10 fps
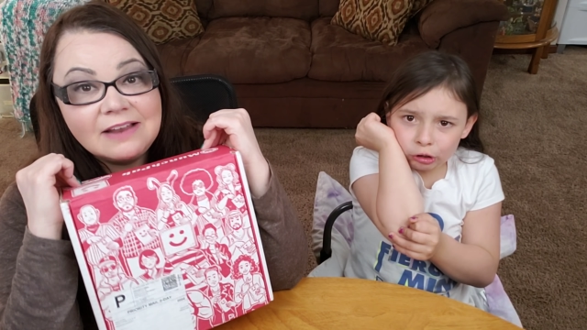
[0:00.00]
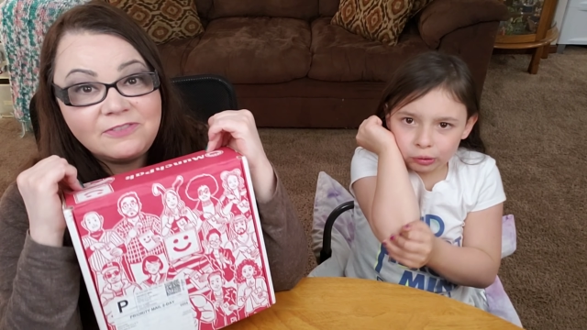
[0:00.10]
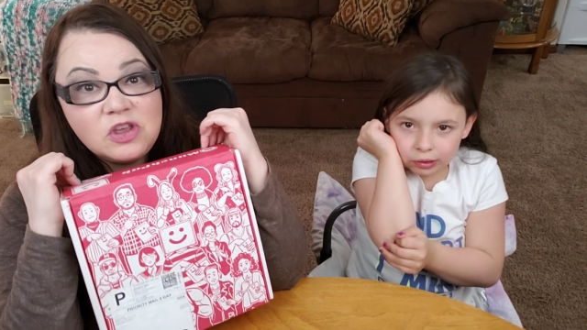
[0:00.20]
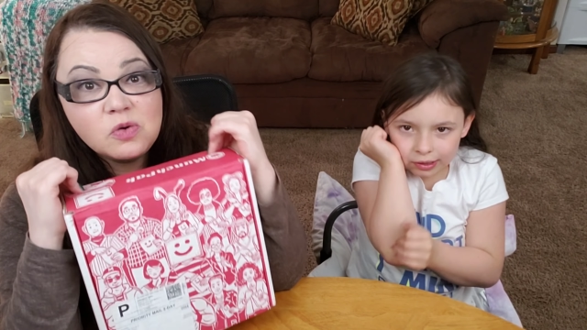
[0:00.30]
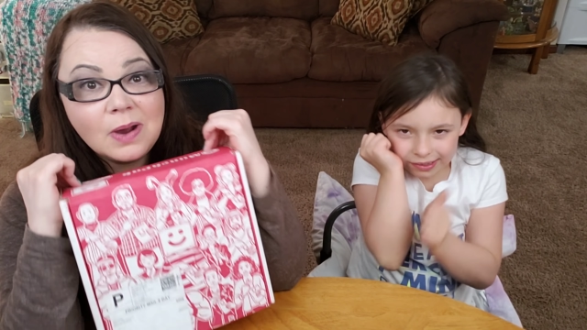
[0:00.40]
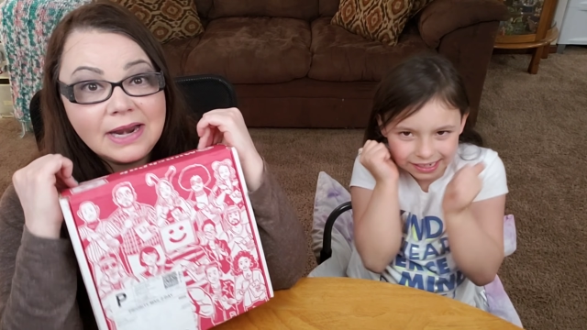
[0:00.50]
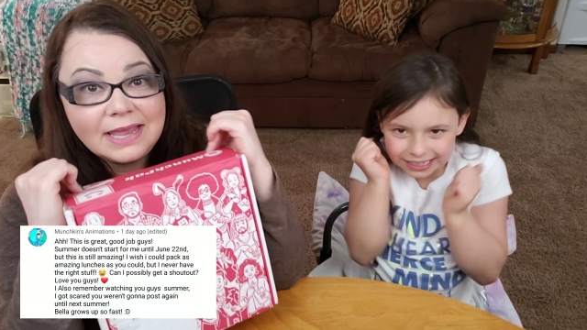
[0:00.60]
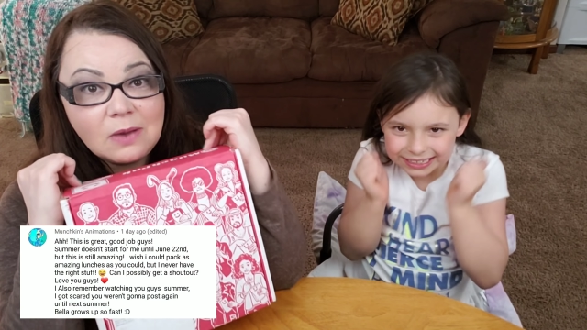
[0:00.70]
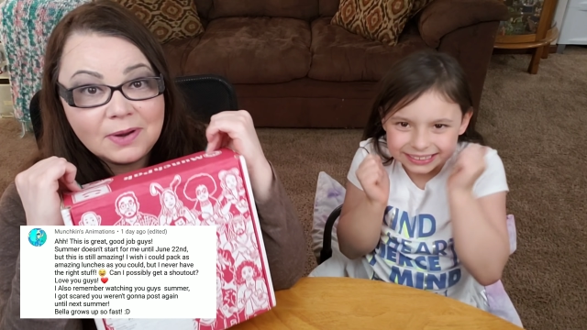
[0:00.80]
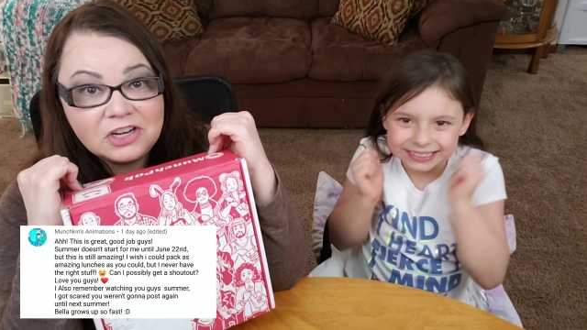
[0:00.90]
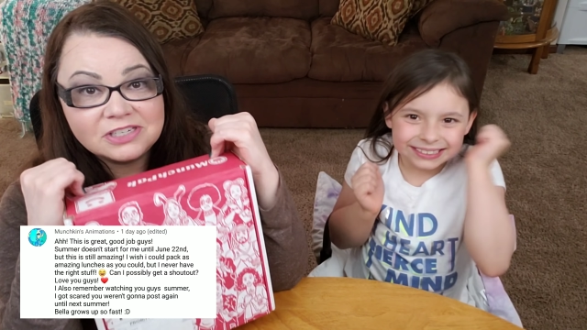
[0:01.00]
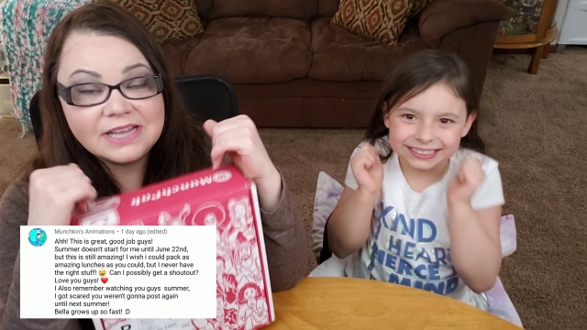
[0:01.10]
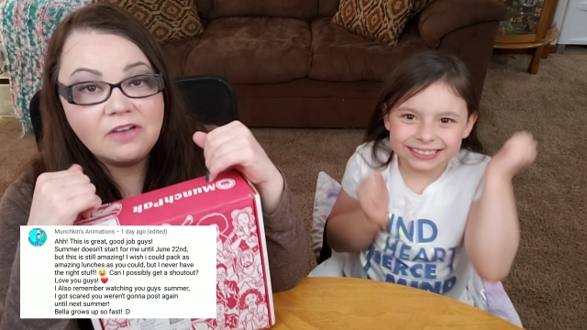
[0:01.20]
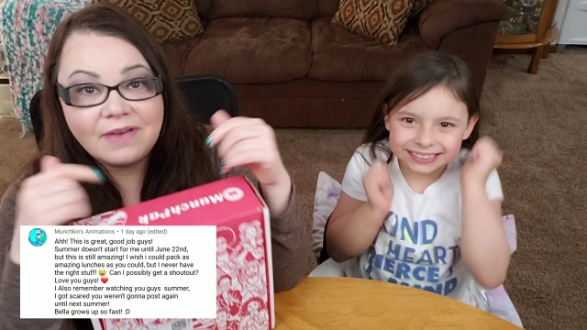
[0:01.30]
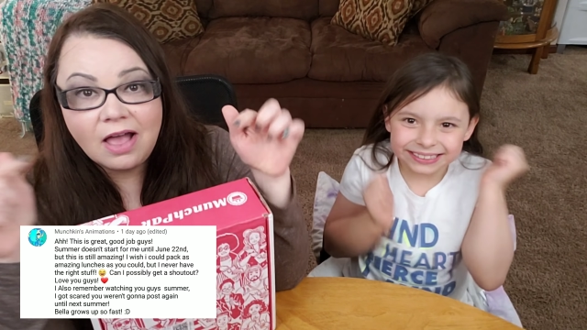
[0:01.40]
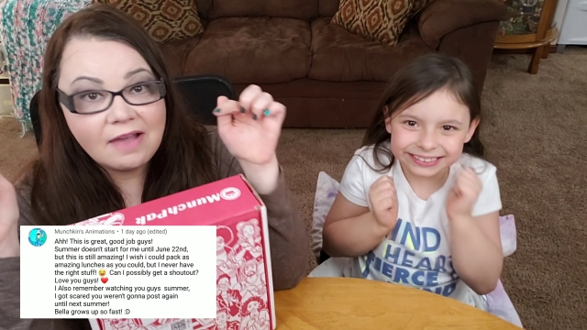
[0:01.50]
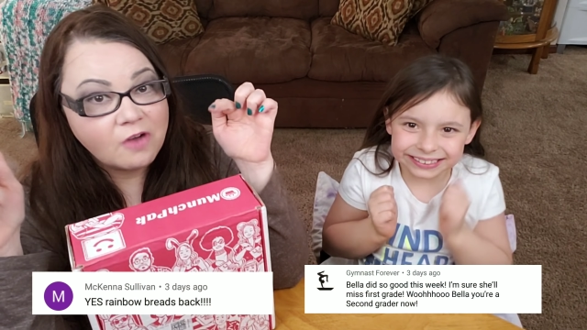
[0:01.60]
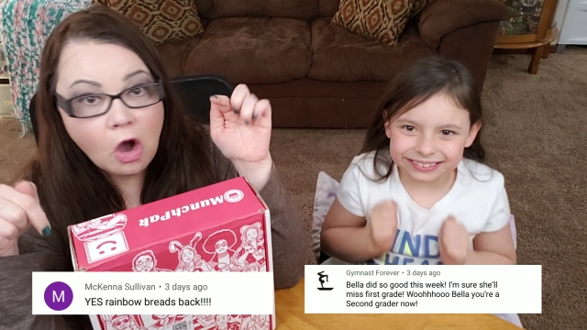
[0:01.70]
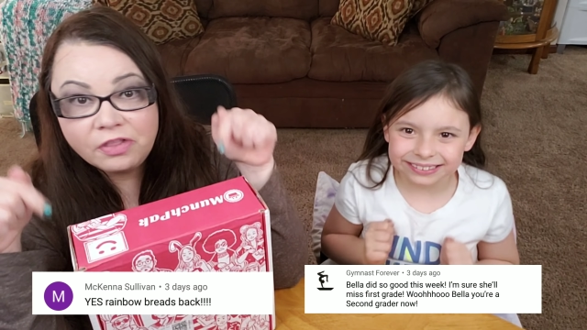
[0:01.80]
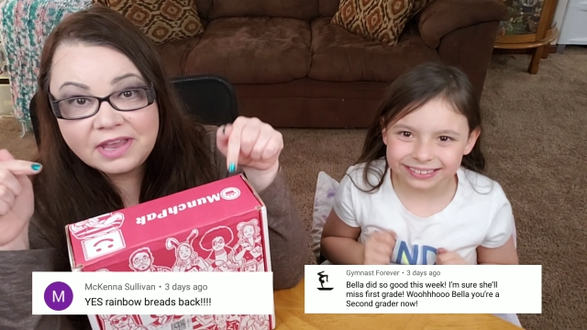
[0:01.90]
Speaker 1: And if you want to get one yourself, I'll
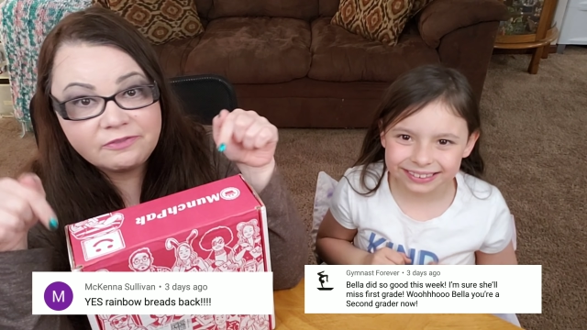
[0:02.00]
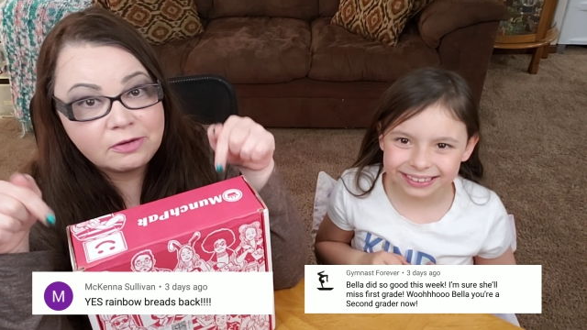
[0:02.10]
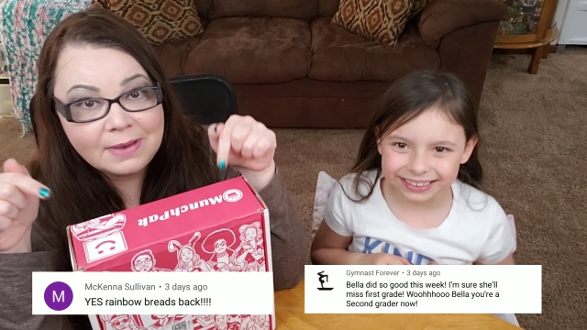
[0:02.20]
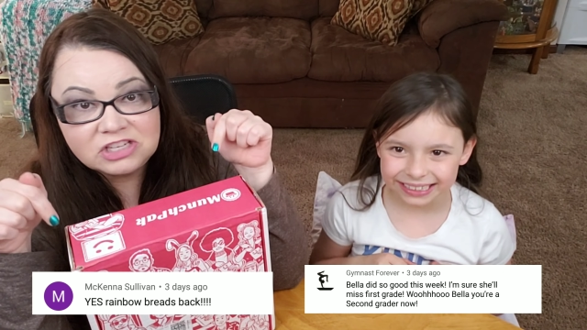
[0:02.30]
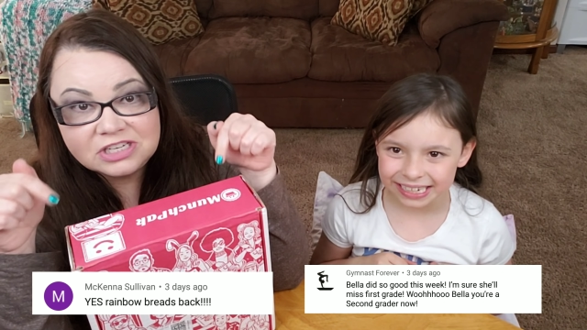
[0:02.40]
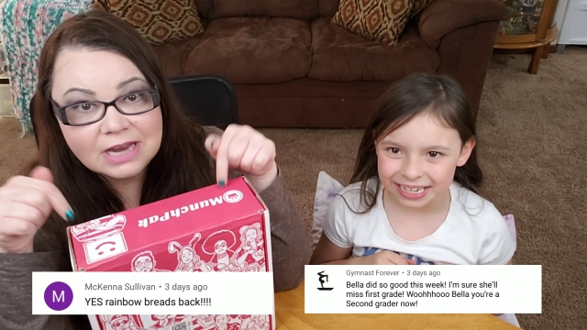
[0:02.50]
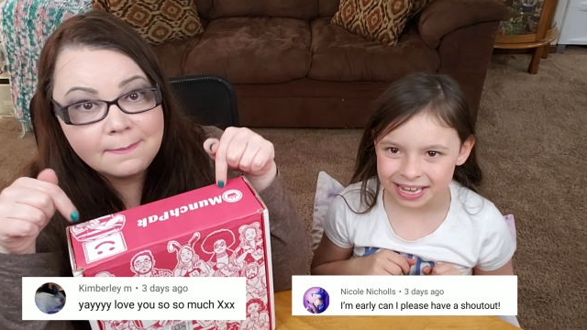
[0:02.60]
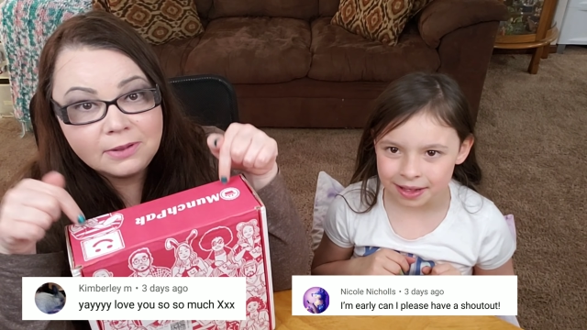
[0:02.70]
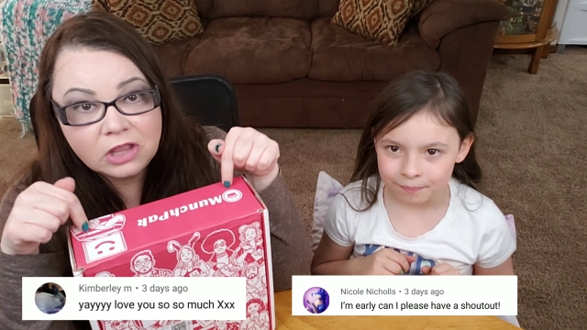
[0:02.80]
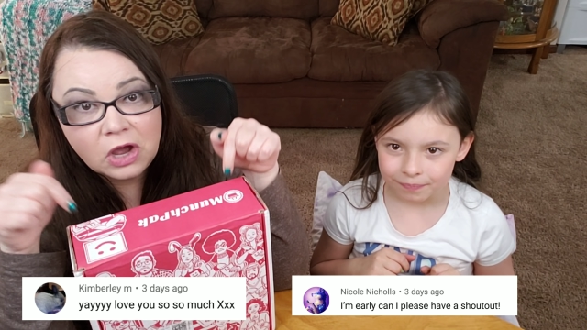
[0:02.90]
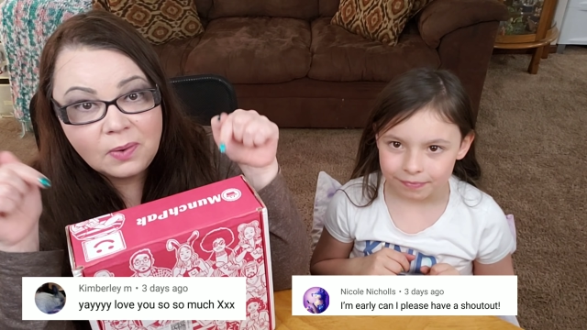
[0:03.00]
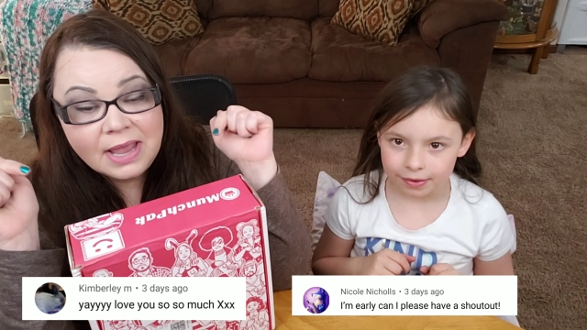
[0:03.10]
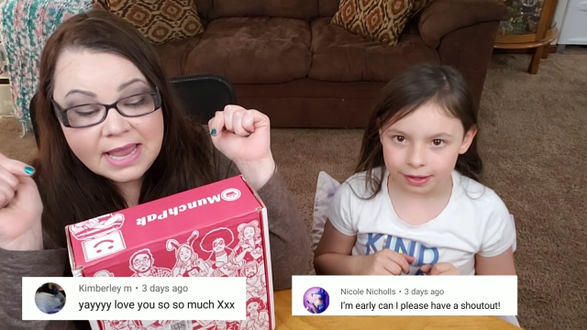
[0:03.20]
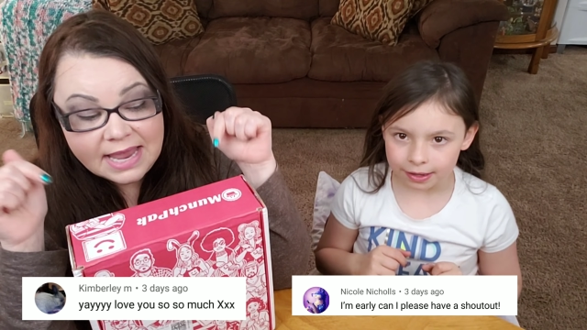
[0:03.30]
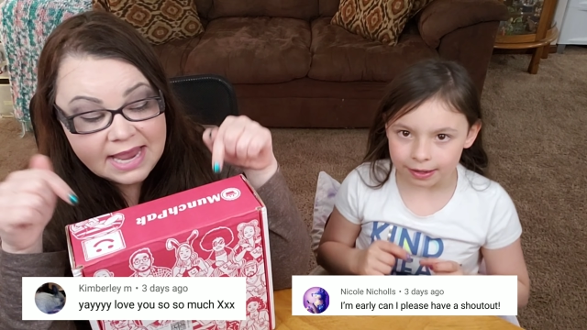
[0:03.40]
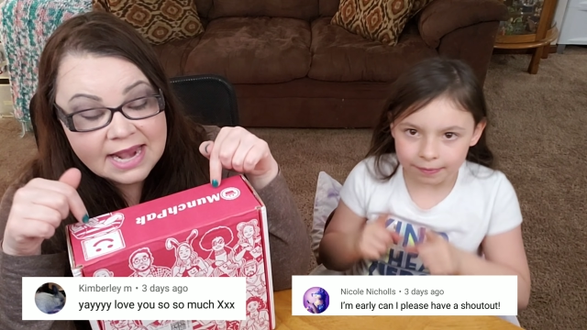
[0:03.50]
have all the information down below